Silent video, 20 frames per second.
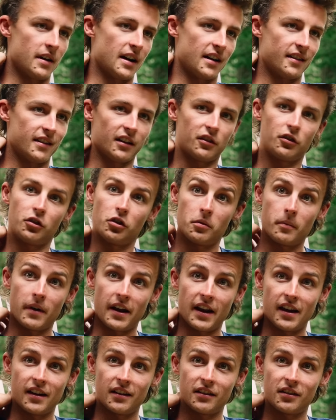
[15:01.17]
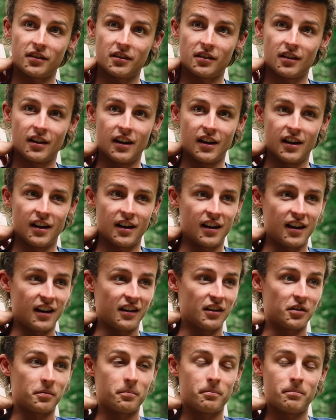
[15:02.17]
by I think 2 minutes,
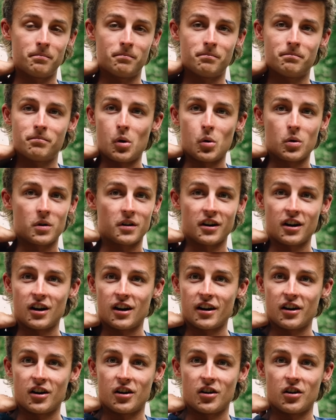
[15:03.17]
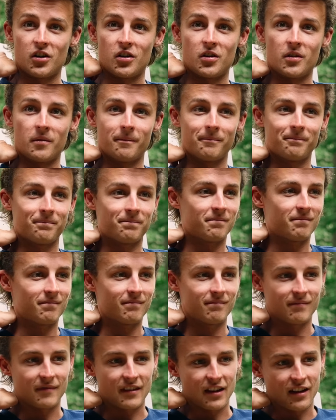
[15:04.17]
and just poured it on home.
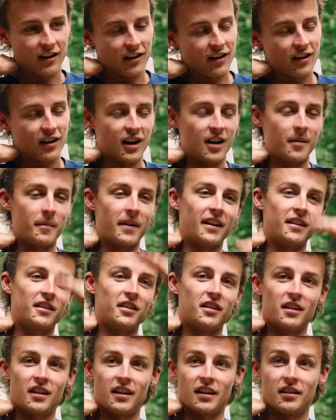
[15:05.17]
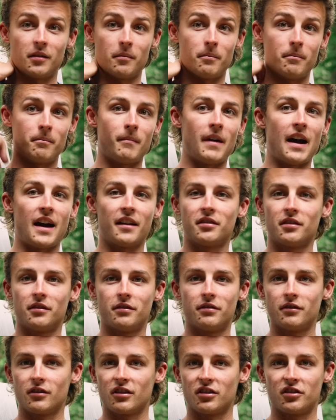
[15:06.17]
Come into the, it's a
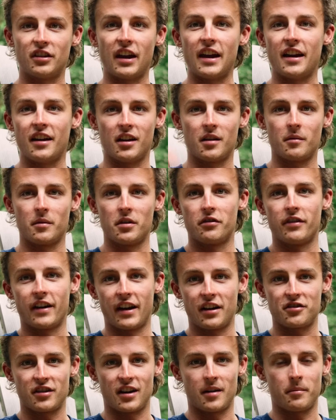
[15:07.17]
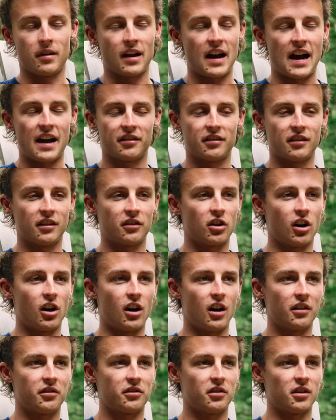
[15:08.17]
massive stadium. You finish in at Placid. It's
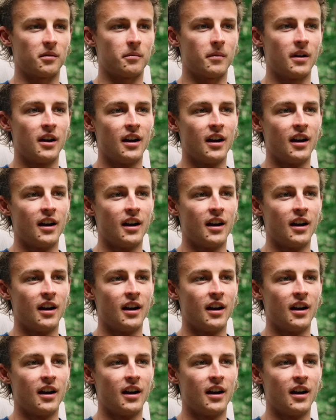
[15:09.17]
awesome.